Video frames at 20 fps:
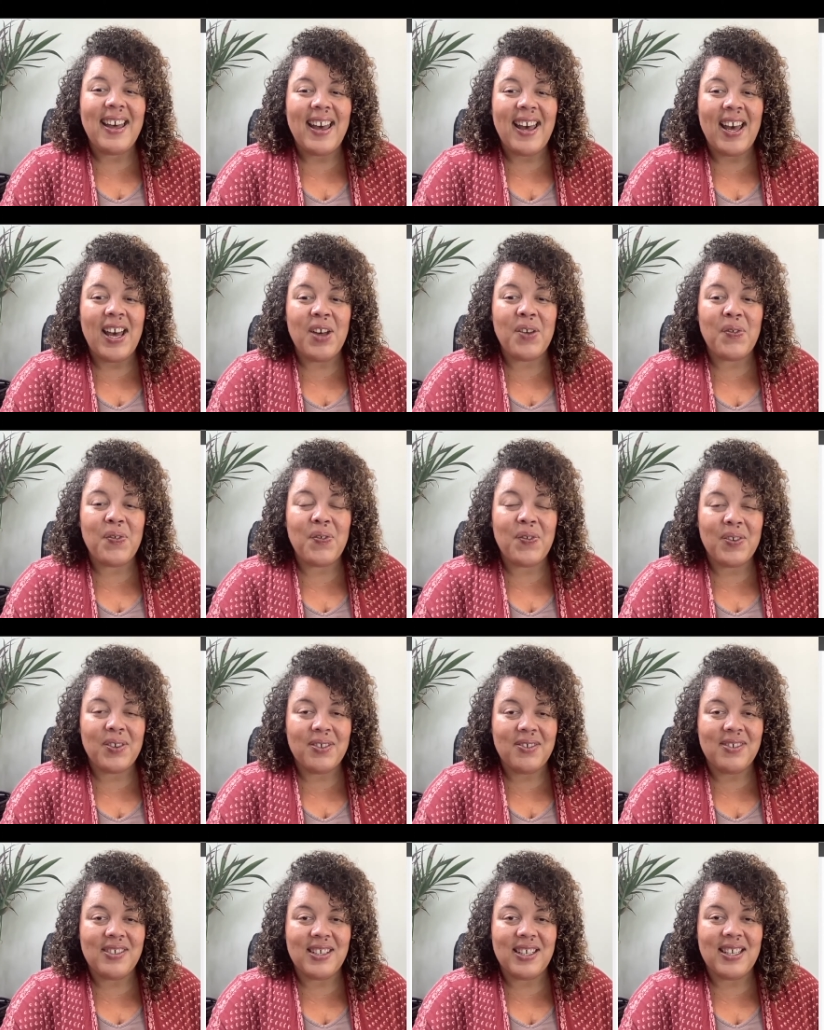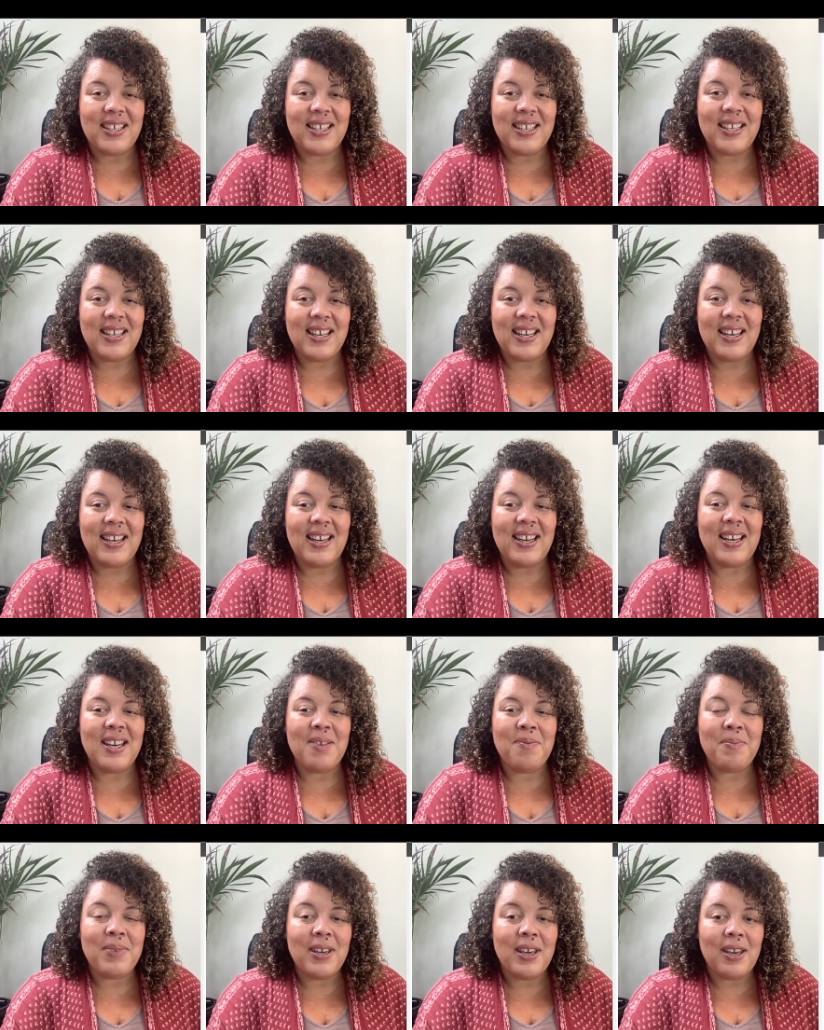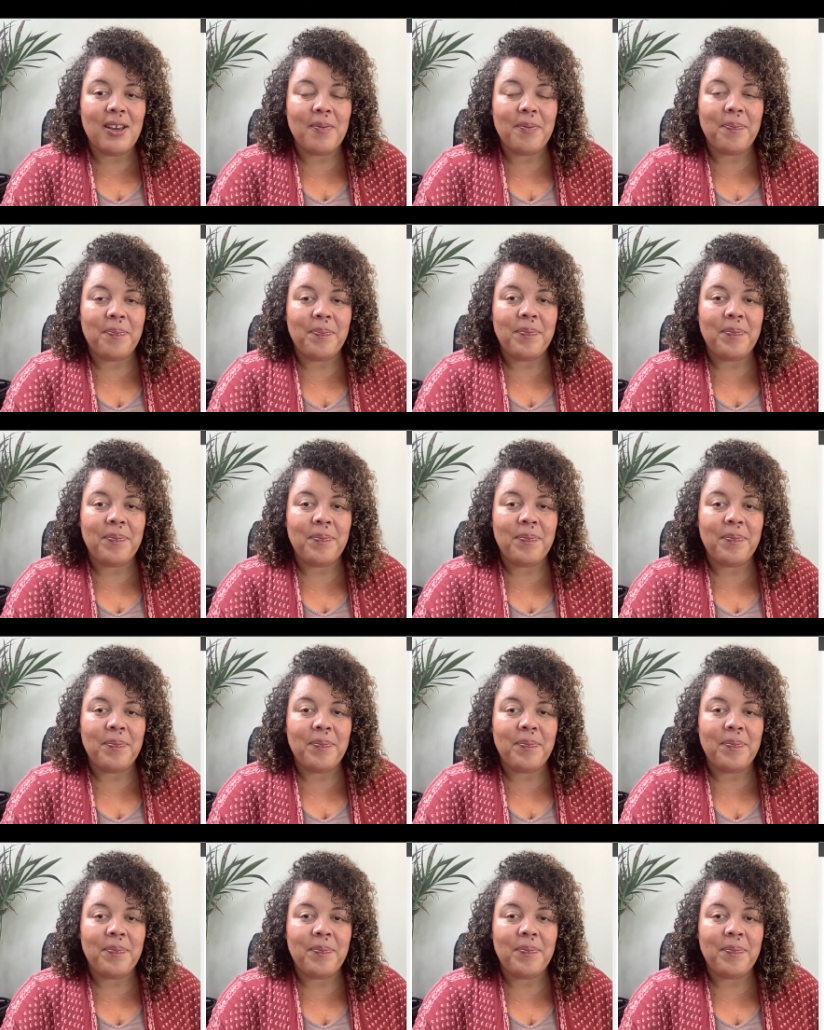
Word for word: F, G, A, and B.